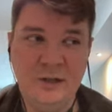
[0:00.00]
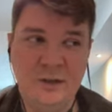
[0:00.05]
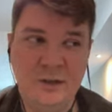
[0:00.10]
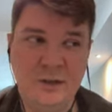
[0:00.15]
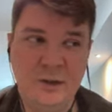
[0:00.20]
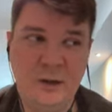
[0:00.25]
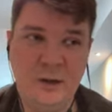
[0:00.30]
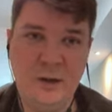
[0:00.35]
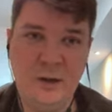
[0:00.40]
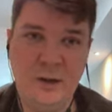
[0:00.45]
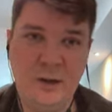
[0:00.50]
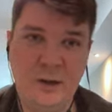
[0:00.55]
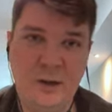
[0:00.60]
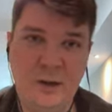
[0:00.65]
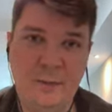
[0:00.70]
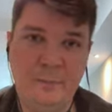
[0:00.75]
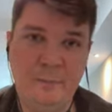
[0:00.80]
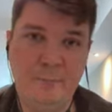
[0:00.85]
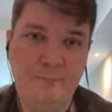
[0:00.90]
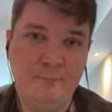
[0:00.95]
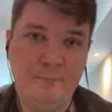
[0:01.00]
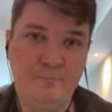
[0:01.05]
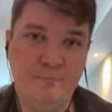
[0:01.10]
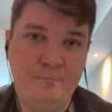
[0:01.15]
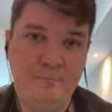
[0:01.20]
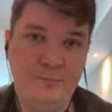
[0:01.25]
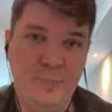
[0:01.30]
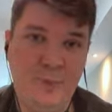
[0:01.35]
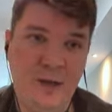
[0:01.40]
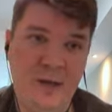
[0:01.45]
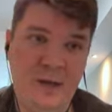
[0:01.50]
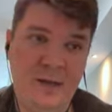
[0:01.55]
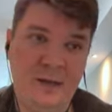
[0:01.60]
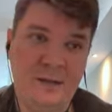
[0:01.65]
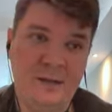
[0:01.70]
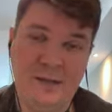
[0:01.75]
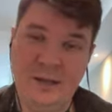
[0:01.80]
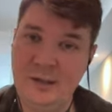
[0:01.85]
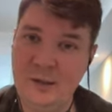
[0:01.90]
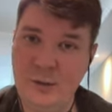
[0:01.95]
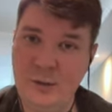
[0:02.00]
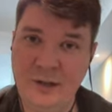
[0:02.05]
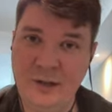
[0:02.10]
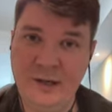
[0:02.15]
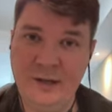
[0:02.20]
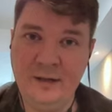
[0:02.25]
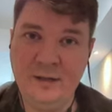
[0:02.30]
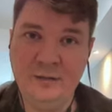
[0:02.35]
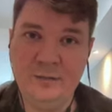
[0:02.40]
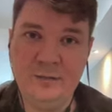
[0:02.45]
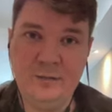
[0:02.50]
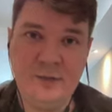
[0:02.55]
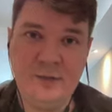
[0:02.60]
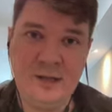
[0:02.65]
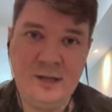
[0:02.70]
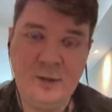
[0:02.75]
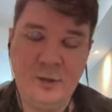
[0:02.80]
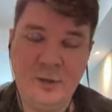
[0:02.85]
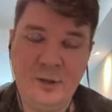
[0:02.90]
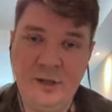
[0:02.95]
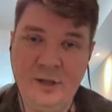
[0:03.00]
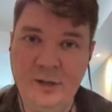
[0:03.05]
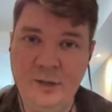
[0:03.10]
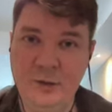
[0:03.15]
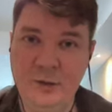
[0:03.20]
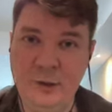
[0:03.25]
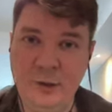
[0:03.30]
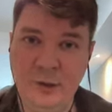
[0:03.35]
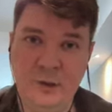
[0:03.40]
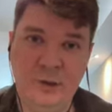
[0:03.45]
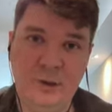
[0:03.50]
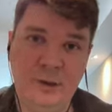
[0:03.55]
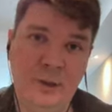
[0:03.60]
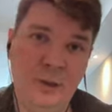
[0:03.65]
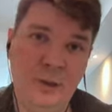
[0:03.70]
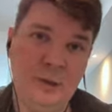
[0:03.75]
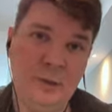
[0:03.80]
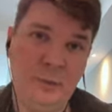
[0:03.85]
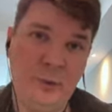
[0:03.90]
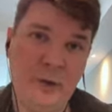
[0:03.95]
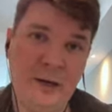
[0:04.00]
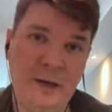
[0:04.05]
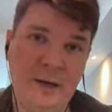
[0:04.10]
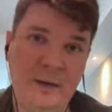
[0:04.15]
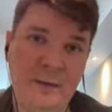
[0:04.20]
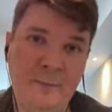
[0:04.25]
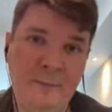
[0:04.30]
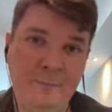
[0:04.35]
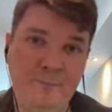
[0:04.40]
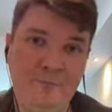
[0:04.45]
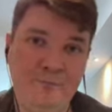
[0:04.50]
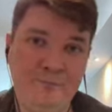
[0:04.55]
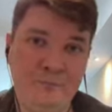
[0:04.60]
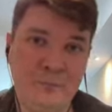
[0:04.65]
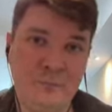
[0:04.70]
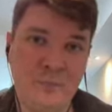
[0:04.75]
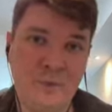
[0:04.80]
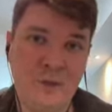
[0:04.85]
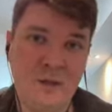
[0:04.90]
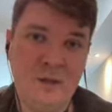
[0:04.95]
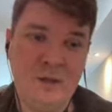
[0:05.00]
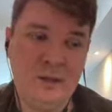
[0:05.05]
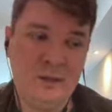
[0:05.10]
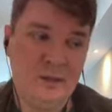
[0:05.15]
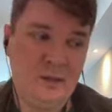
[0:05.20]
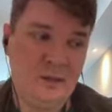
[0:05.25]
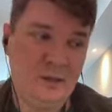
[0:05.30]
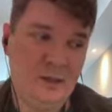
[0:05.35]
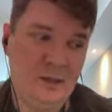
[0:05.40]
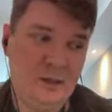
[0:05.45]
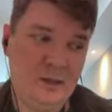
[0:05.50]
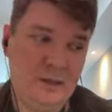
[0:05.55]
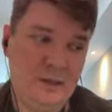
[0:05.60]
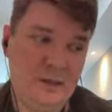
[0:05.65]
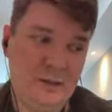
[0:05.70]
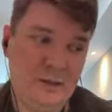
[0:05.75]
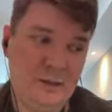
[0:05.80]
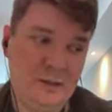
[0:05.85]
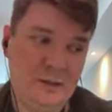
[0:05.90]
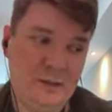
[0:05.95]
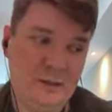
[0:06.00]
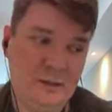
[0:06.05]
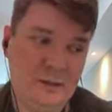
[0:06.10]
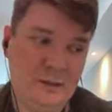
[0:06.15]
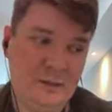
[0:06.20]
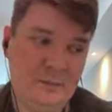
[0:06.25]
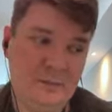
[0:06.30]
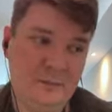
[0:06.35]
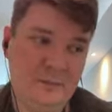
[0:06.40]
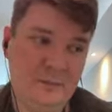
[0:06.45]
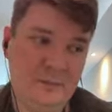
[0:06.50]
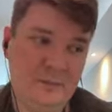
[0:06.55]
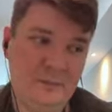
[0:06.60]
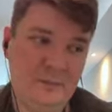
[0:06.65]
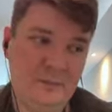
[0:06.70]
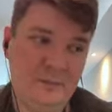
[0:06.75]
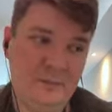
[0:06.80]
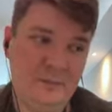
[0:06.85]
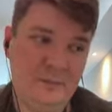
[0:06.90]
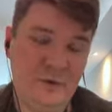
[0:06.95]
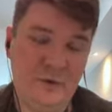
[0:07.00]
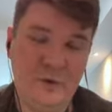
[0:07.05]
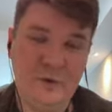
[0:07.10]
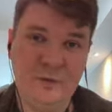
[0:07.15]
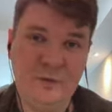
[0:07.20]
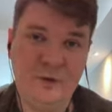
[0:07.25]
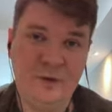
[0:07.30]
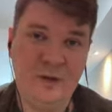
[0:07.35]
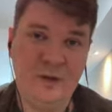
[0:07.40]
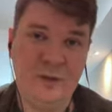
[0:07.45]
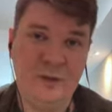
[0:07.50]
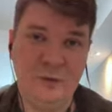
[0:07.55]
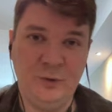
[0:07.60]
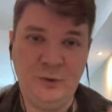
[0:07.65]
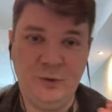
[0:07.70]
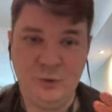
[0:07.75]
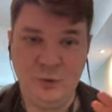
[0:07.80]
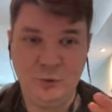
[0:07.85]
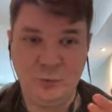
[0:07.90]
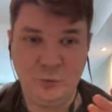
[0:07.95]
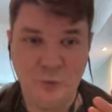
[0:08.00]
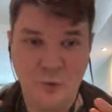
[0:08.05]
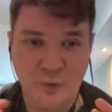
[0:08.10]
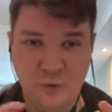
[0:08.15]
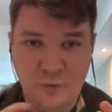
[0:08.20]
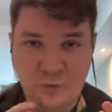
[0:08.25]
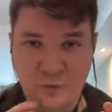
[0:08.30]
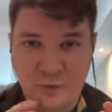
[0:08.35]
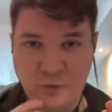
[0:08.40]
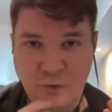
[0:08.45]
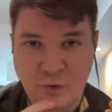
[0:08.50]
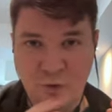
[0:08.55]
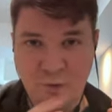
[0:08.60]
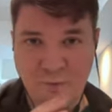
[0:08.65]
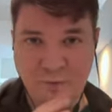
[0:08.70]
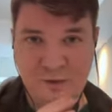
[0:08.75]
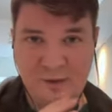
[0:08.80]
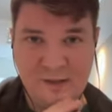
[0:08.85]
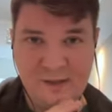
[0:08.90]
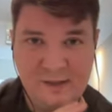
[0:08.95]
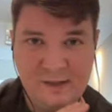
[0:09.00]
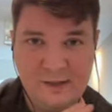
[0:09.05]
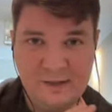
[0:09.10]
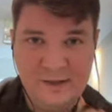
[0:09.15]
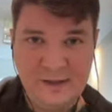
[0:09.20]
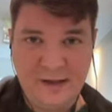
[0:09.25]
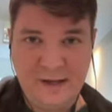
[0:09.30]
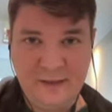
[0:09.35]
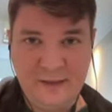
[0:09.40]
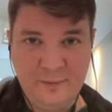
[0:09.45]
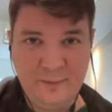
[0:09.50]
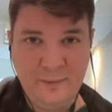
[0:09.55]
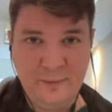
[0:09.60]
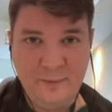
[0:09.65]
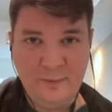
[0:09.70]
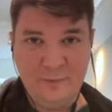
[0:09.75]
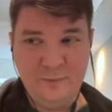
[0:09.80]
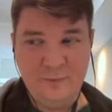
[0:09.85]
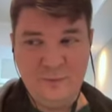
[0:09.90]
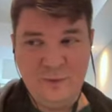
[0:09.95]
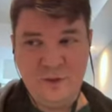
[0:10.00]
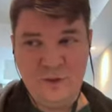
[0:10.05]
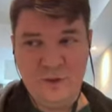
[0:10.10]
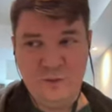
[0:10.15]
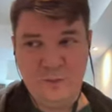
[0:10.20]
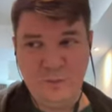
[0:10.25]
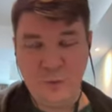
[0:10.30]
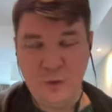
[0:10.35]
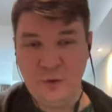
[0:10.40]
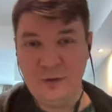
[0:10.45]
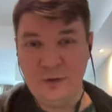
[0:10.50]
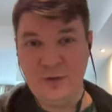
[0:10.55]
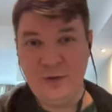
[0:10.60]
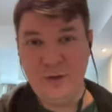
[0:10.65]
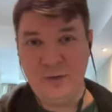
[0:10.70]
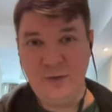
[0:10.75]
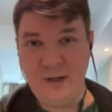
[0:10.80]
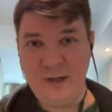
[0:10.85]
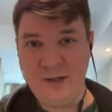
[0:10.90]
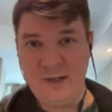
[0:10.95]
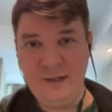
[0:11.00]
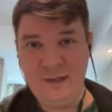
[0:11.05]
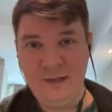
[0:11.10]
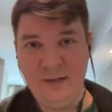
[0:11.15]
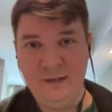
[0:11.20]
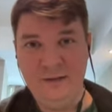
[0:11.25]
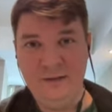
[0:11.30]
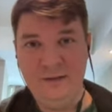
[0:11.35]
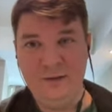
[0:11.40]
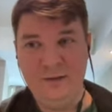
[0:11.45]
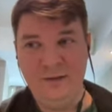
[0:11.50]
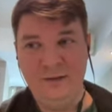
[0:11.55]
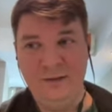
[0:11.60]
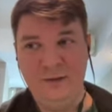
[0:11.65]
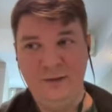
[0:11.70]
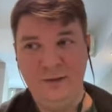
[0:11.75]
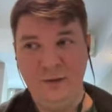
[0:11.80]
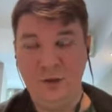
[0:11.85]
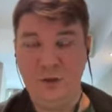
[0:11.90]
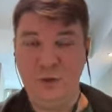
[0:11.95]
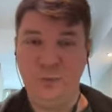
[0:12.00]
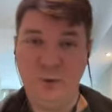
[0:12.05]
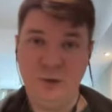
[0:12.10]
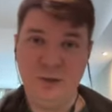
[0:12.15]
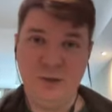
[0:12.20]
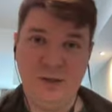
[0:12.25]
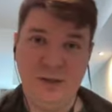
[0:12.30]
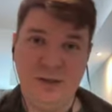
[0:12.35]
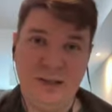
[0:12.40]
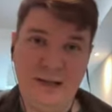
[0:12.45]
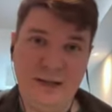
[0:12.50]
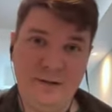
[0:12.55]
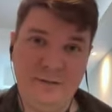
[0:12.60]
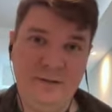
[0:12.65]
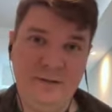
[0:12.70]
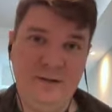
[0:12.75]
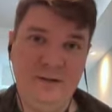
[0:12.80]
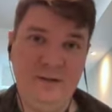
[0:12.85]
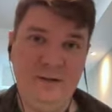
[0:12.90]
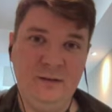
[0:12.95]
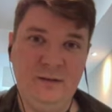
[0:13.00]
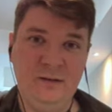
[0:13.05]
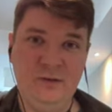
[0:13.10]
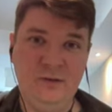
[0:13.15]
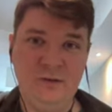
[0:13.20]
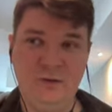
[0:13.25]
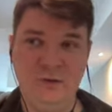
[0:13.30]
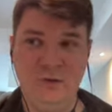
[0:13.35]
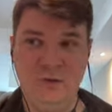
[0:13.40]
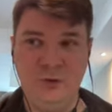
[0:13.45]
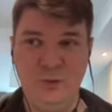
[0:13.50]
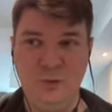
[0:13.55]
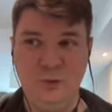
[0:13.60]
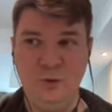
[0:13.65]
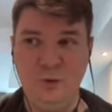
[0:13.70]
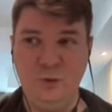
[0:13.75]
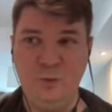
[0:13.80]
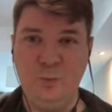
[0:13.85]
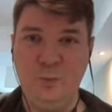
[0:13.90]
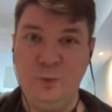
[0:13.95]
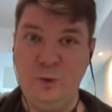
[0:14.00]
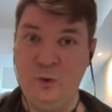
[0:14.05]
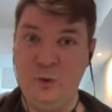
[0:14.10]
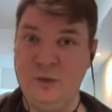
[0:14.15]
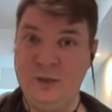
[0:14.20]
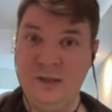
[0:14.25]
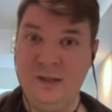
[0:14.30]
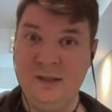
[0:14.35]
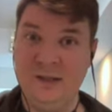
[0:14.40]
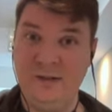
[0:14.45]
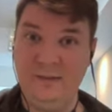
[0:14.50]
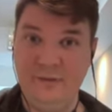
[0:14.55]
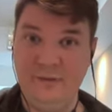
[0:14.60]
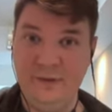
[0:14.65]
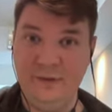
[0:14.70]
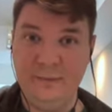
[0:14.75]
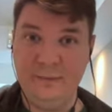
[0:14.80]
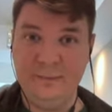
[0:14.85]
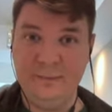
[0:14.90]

Um, and that's okay. That's okay. You learn along the way and uh, First thing you need to move from this dead spot you are in, not posting anything, to posting something.